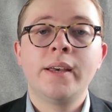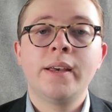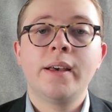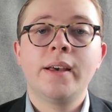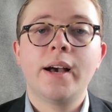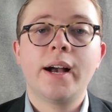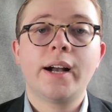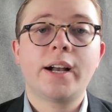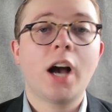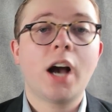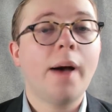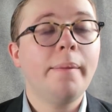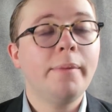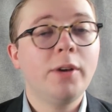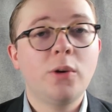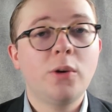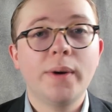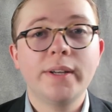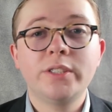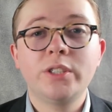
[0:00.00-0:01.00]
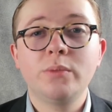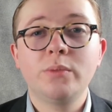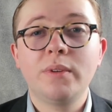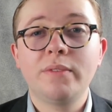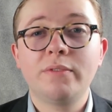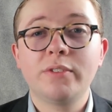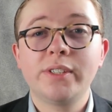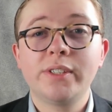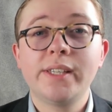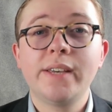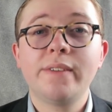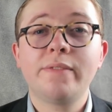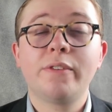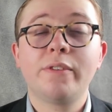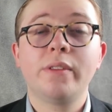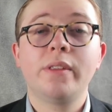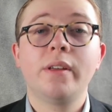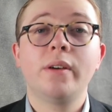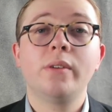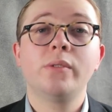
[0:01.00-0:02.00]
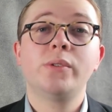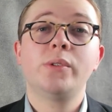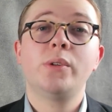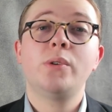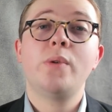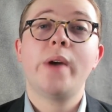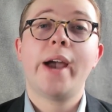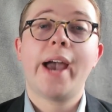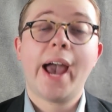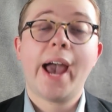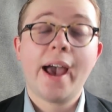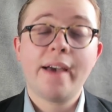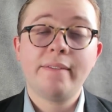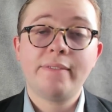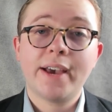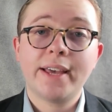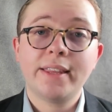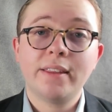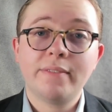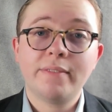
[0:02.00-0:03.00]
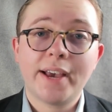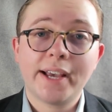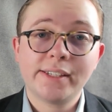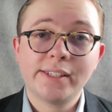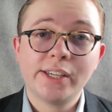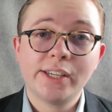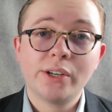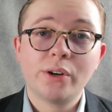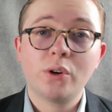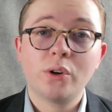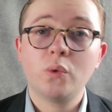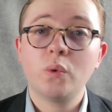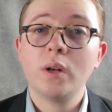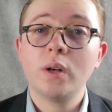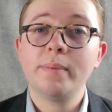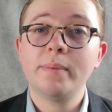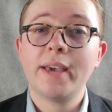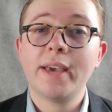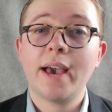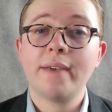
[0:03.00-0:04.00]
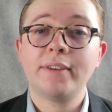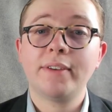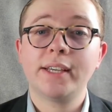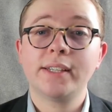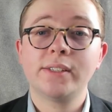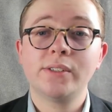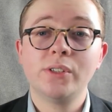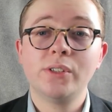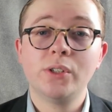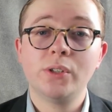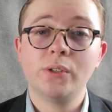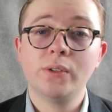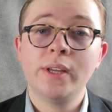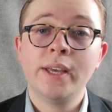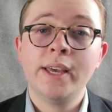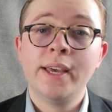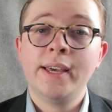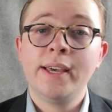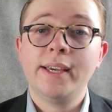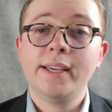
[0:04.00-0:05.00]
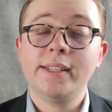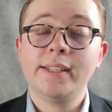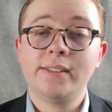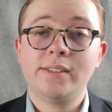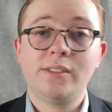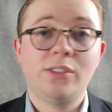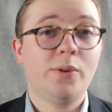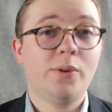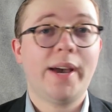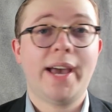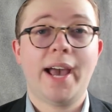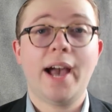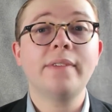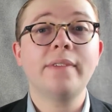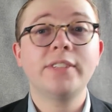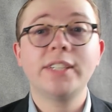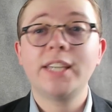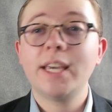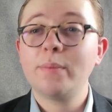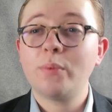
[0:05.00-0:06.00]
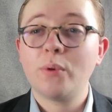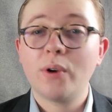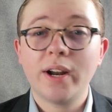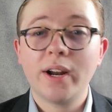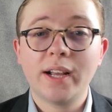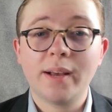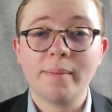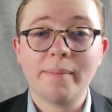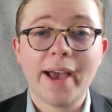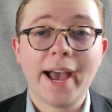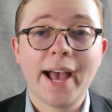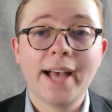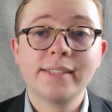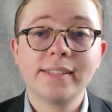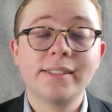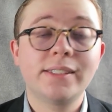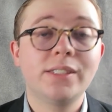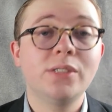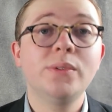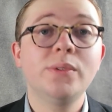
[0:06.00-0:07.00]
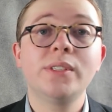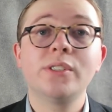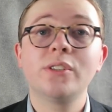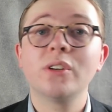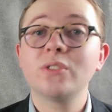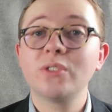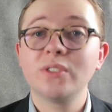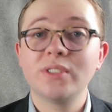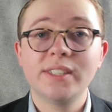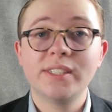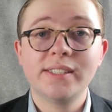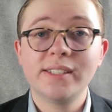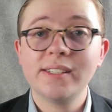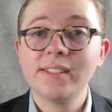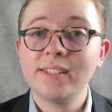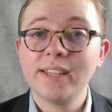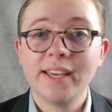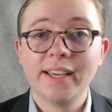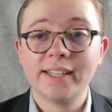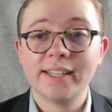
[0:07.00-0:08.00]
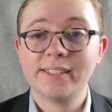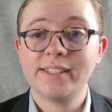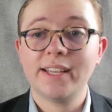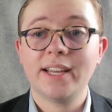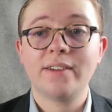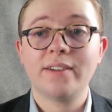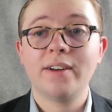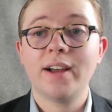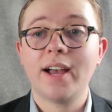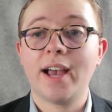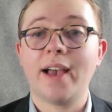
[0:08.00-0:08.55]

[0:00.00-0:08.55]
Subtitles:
A common question we've received from those who have had the vaccine or who will be having it soon is, do I have to keep wearing a mask, doing social distancing, etc.